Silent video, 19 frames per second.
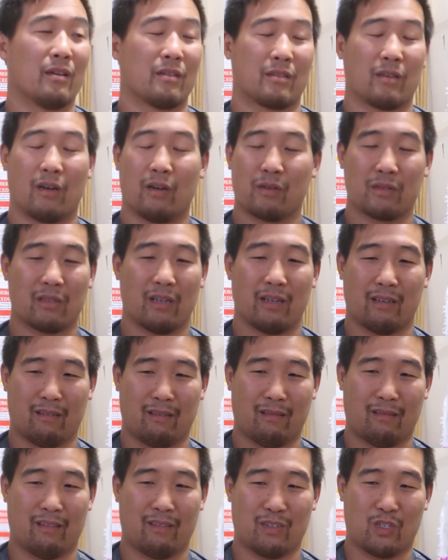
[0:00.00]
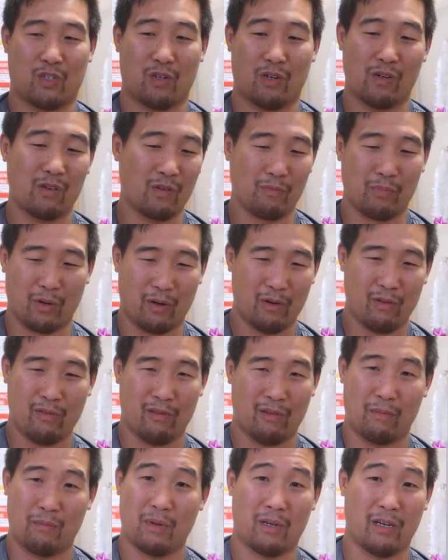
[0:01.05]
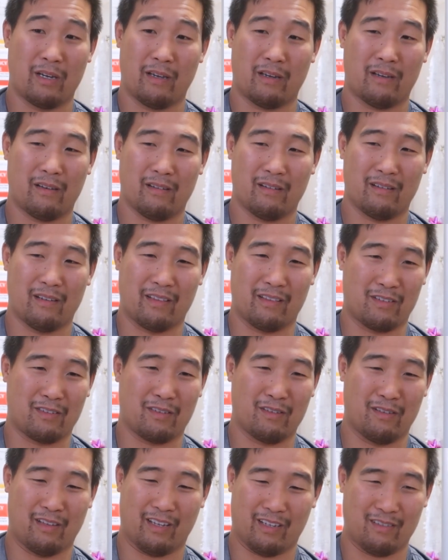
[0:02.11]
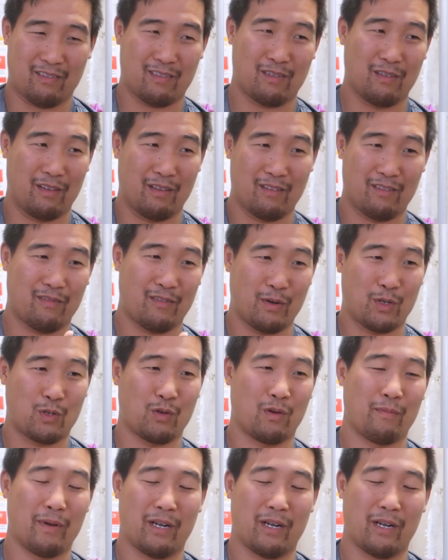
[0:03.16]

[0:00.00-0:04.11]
So I was like, should I do both? I'm like at the same, like in a very short